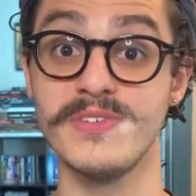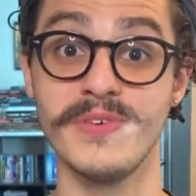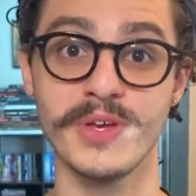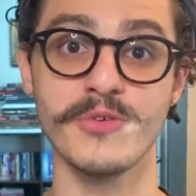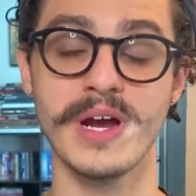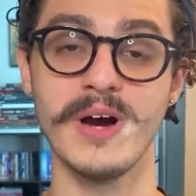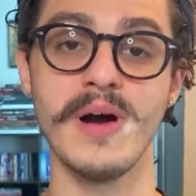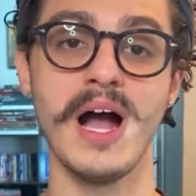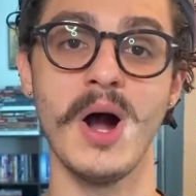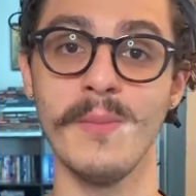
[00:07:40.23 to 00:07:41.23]
figure out
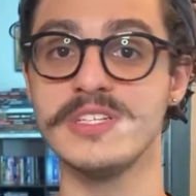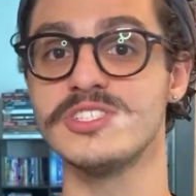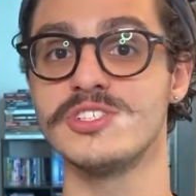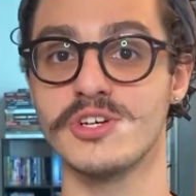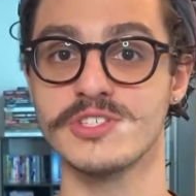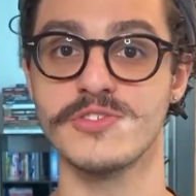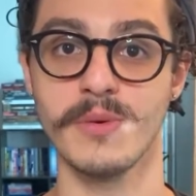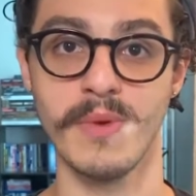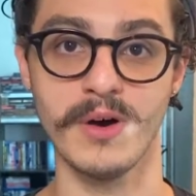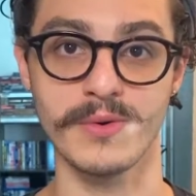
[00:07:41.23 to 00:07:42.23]
how much to charge for a
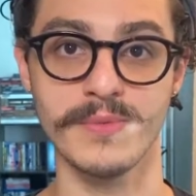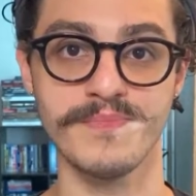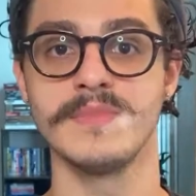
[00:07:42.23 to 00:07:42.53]
model.